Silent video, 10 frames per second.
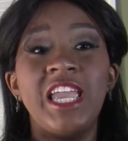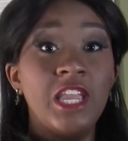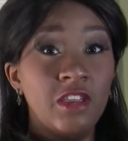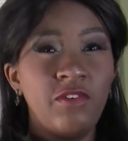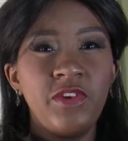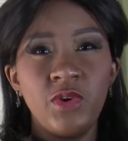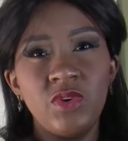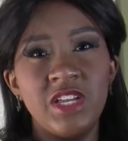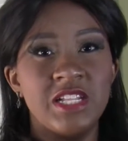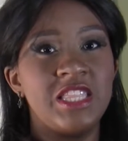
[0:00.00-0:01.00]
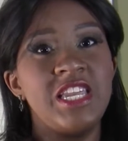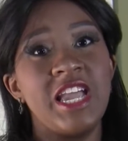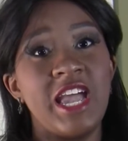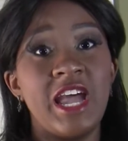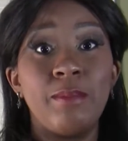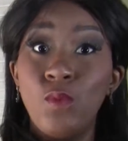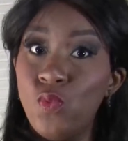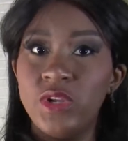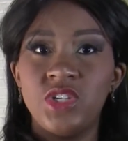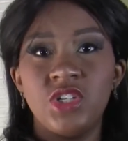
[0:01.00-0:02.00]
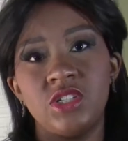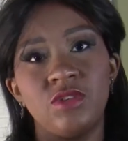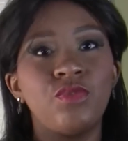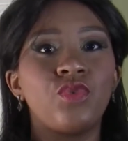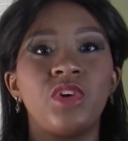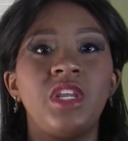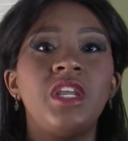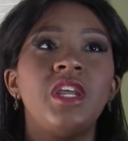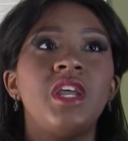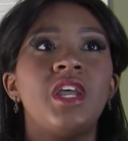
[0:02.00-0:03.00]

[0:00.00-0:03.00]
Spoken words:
If you get the app, which is free,